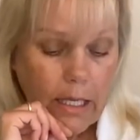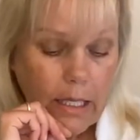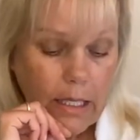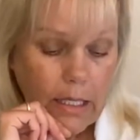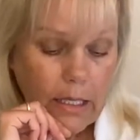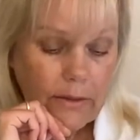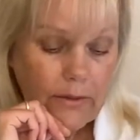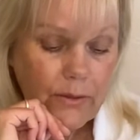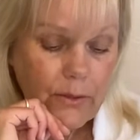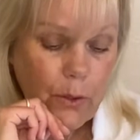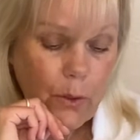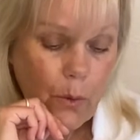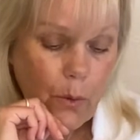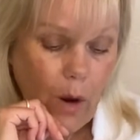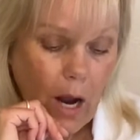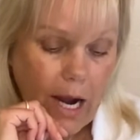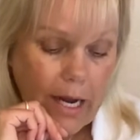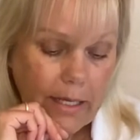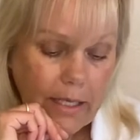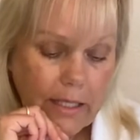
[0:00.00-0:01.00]
So
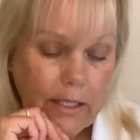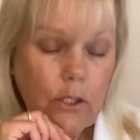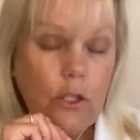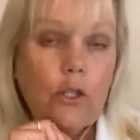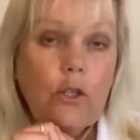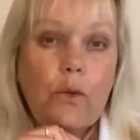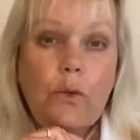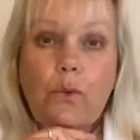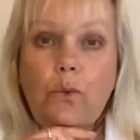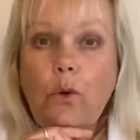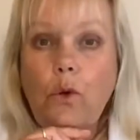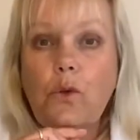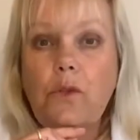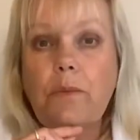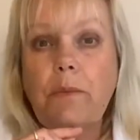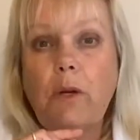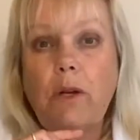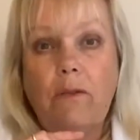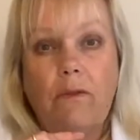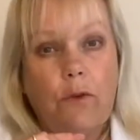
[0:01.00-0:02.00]
I like to use
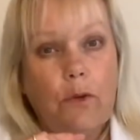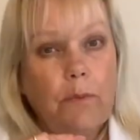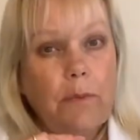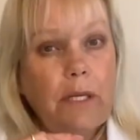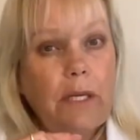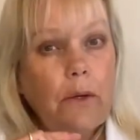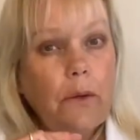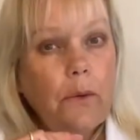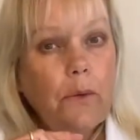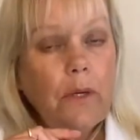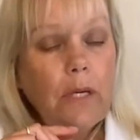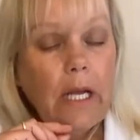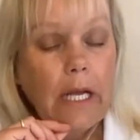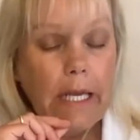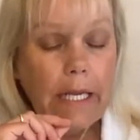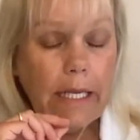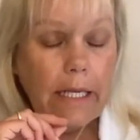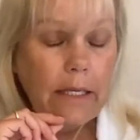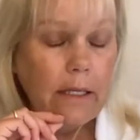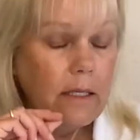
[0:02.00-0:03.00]
rosemary verbenone.
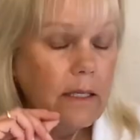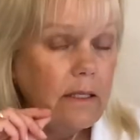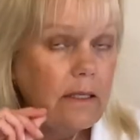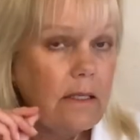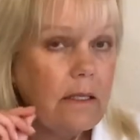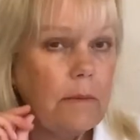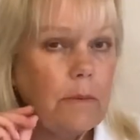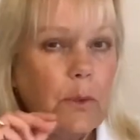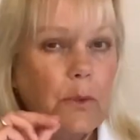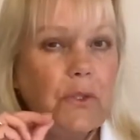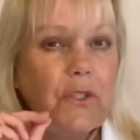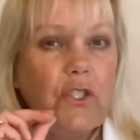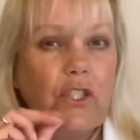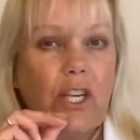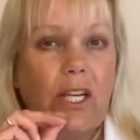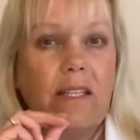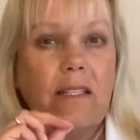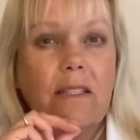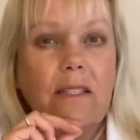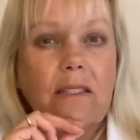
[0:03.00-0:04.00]
It is the most
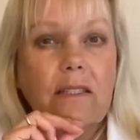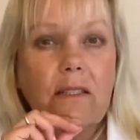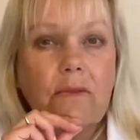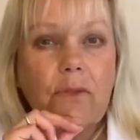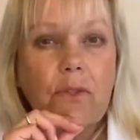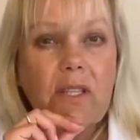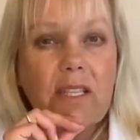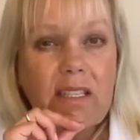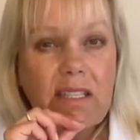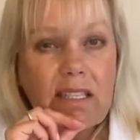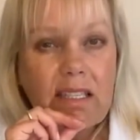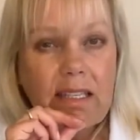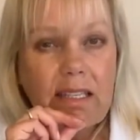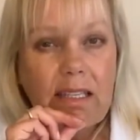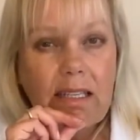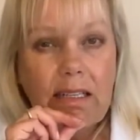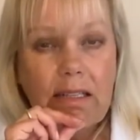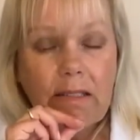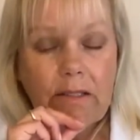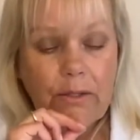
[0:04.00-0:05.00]
gentlest for the
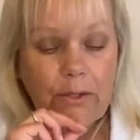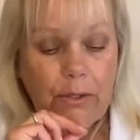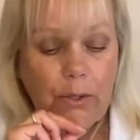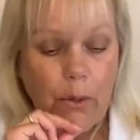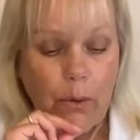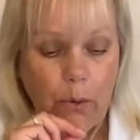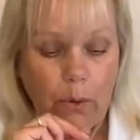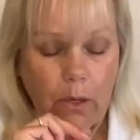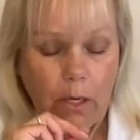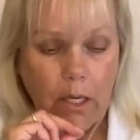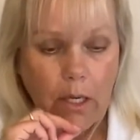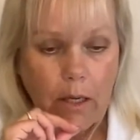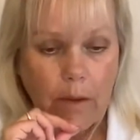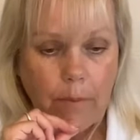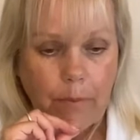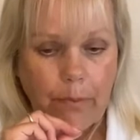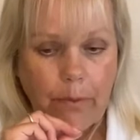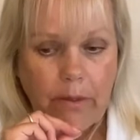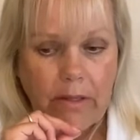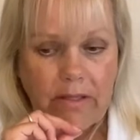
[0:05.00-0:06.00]
skin. So
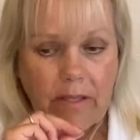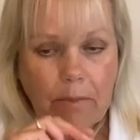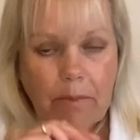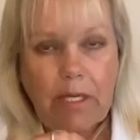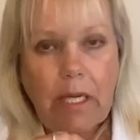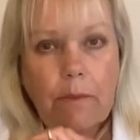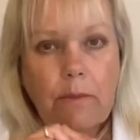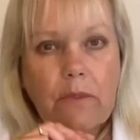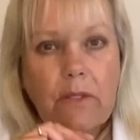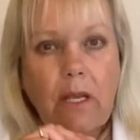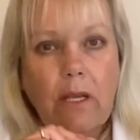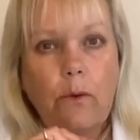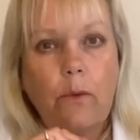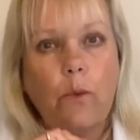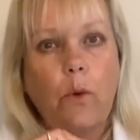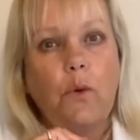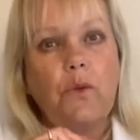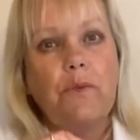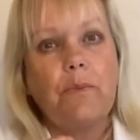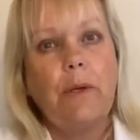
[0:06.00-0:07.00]
sometimes, like
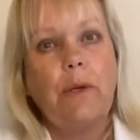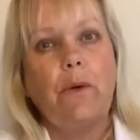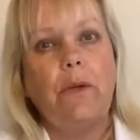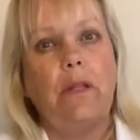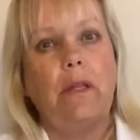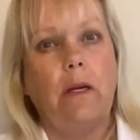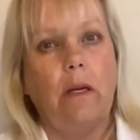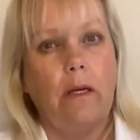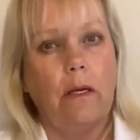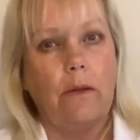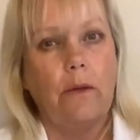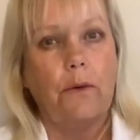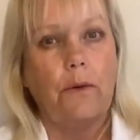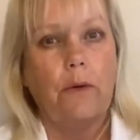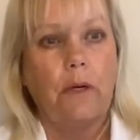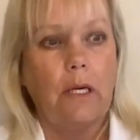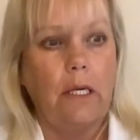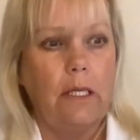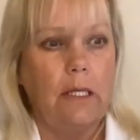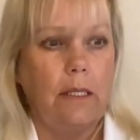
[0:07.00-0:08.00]
rosemary, the
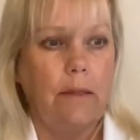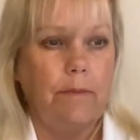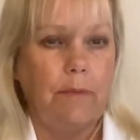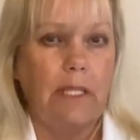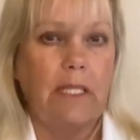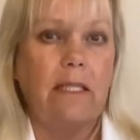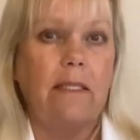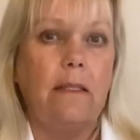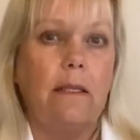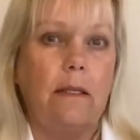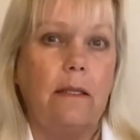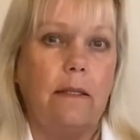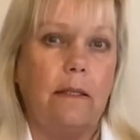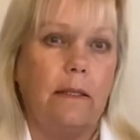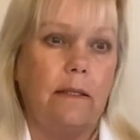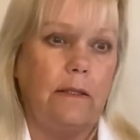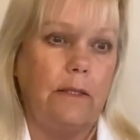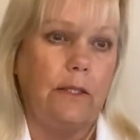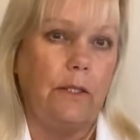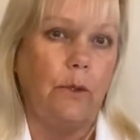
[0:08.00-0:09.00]
other
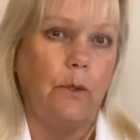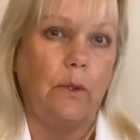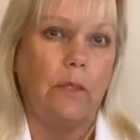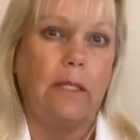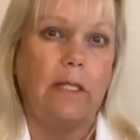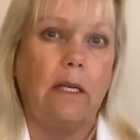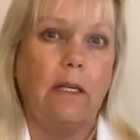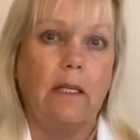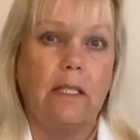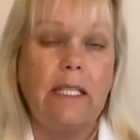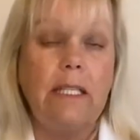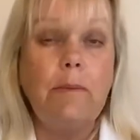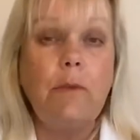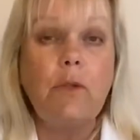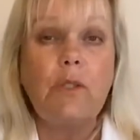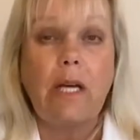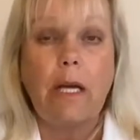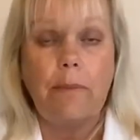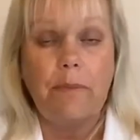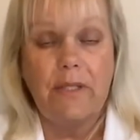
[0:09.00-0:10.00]

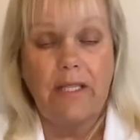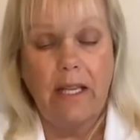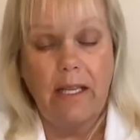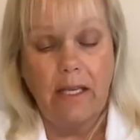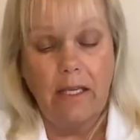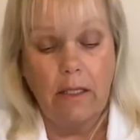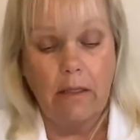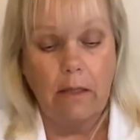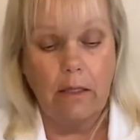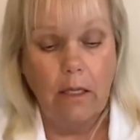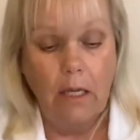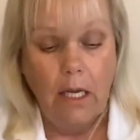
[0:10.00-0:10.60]
chemotypes, they can